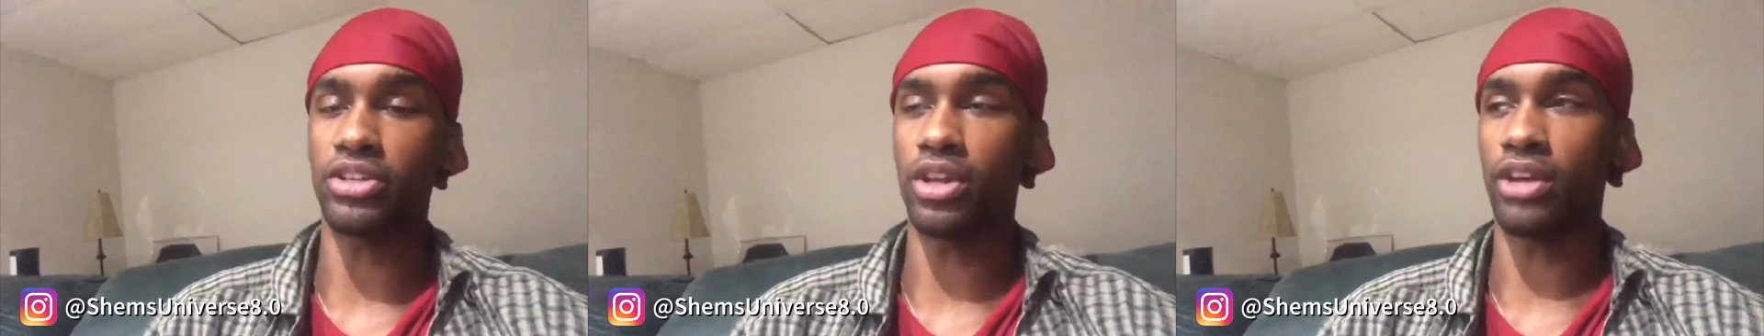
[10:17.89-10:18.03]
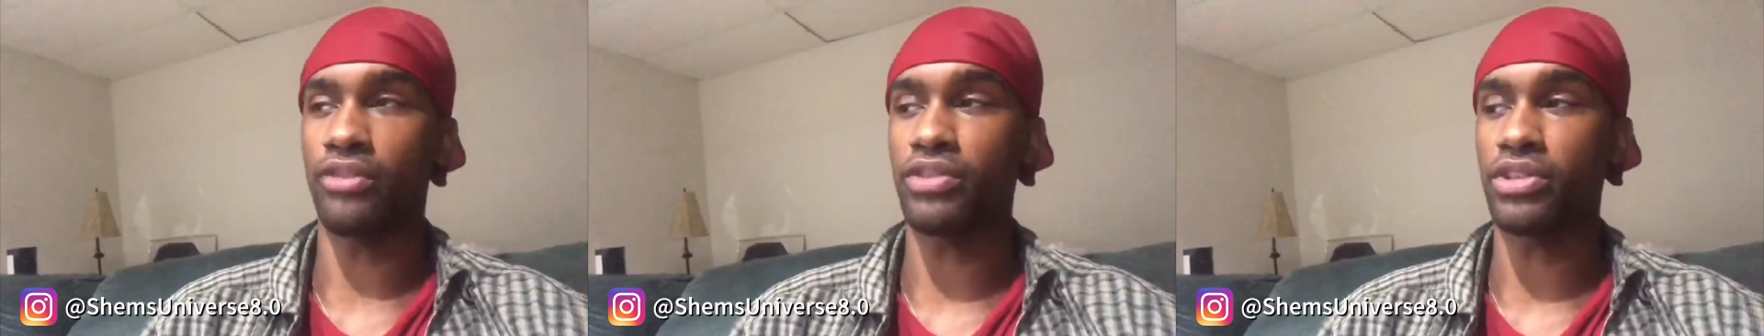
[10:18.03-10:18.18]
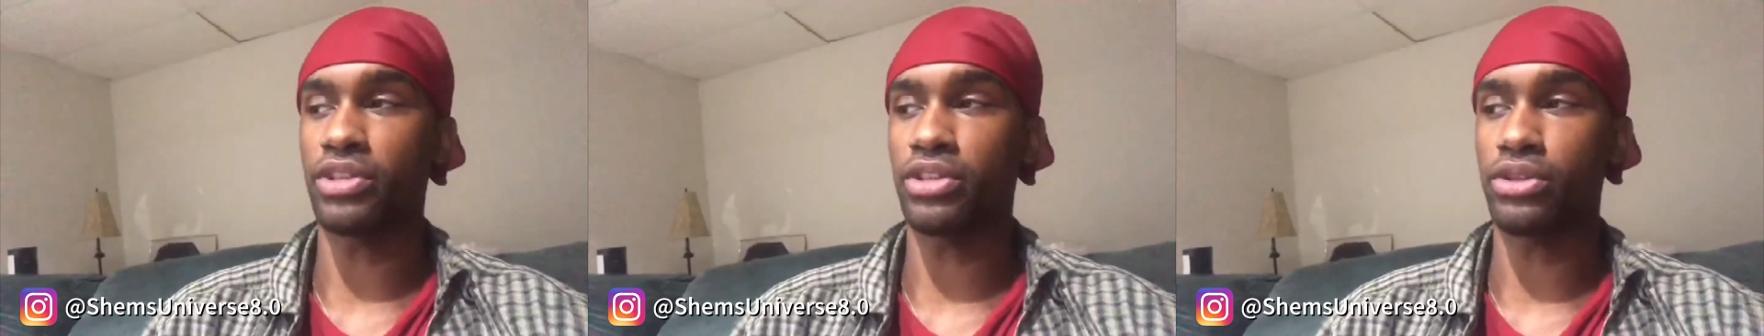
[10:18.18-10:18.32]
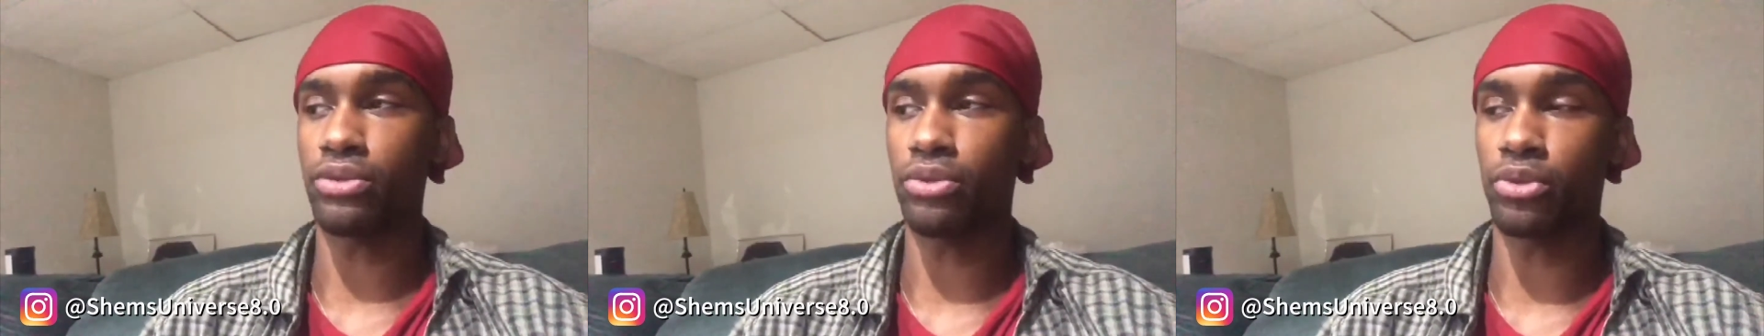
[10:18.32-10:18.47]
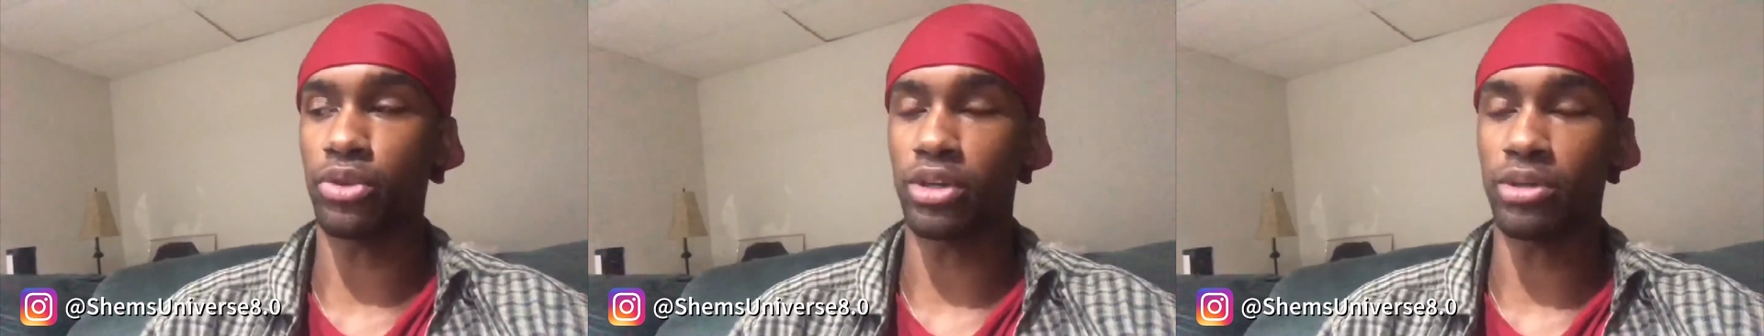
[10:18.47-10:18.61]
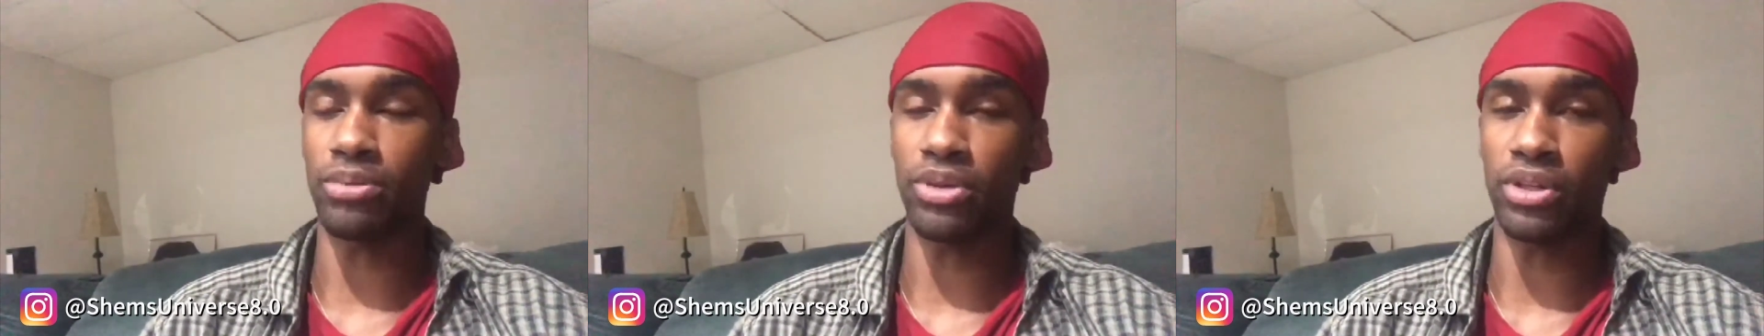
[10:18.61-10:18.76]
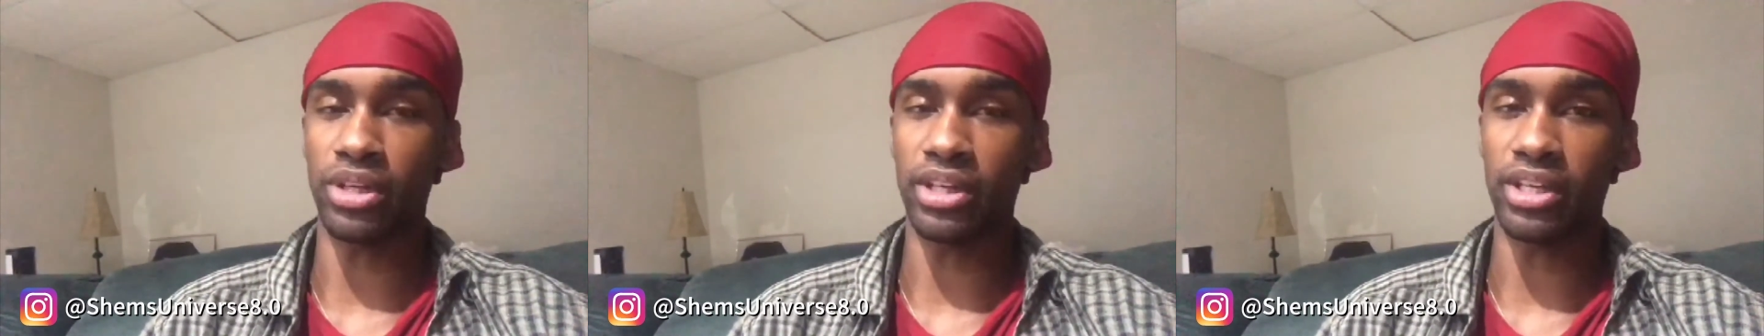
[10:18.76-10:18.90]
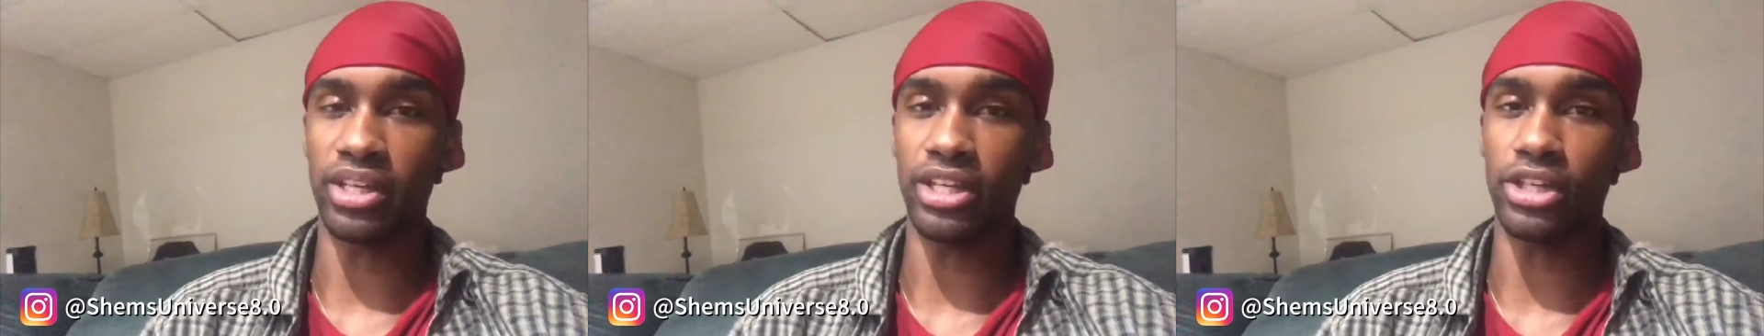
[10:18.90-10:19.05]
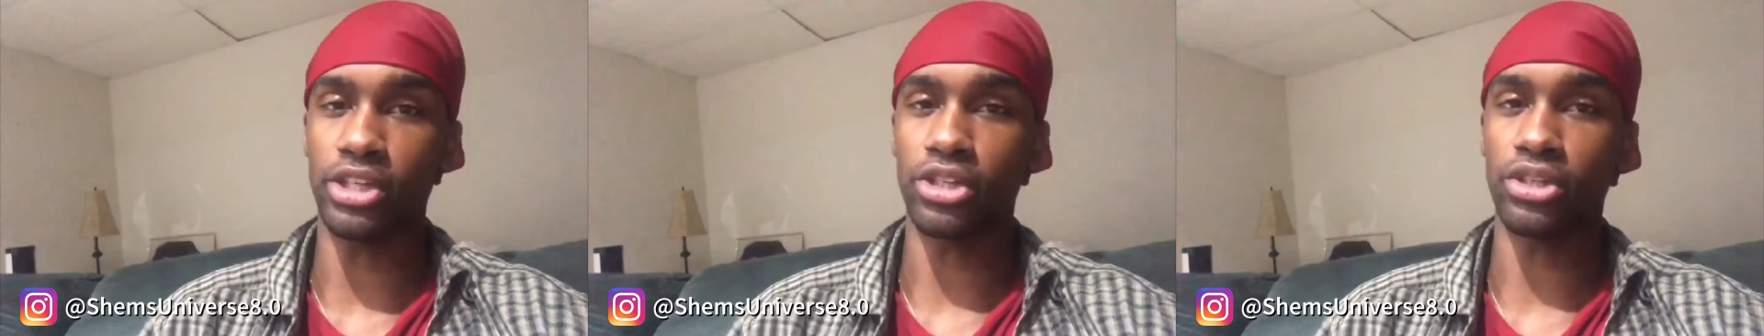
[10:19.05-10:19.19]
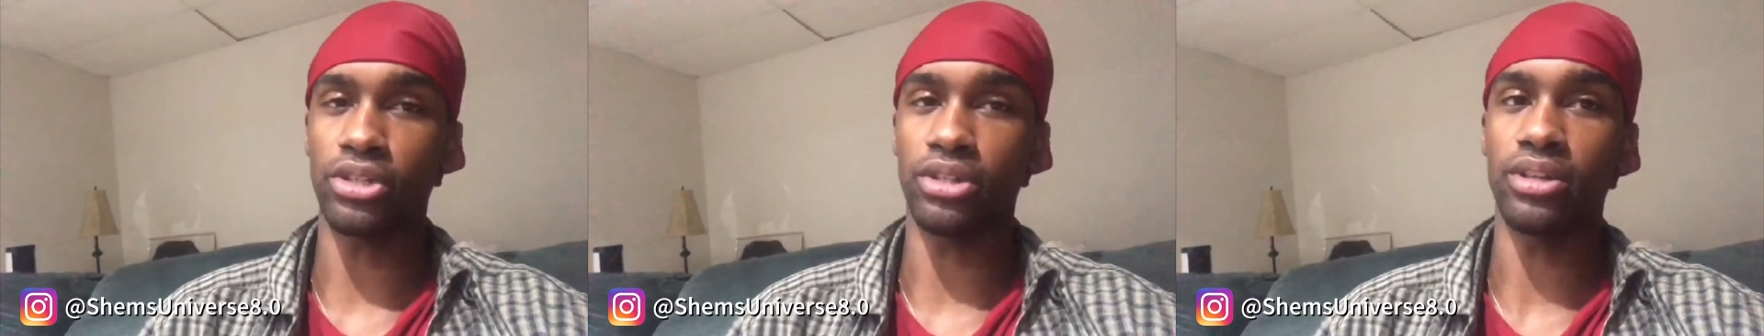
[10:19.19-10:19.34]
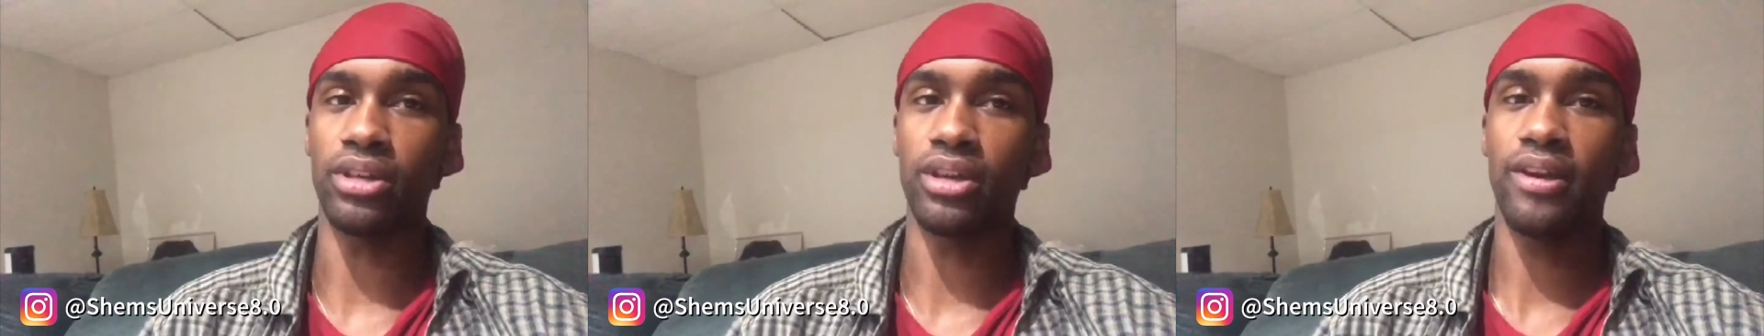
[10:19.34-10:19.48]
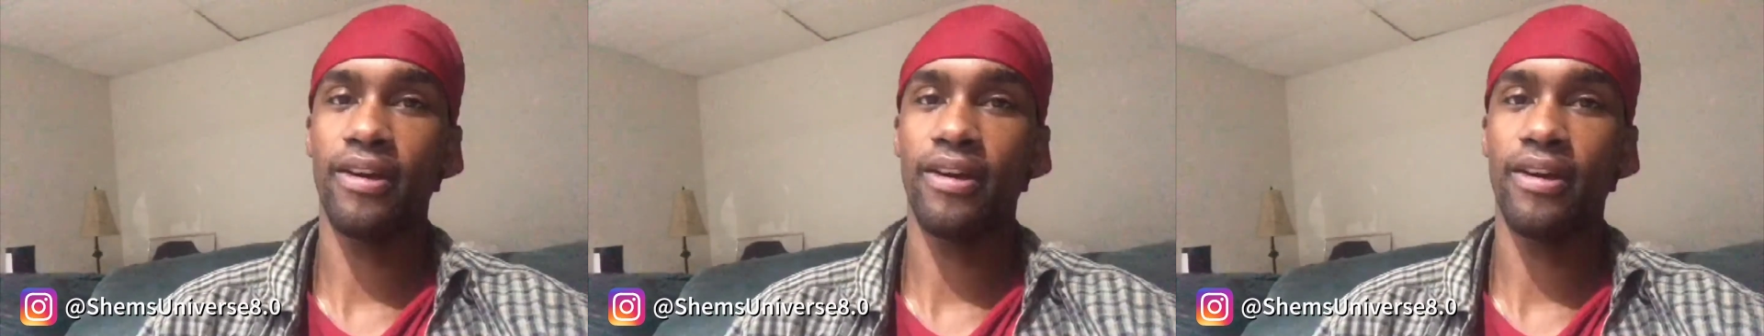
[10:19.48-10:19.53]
obviously through communication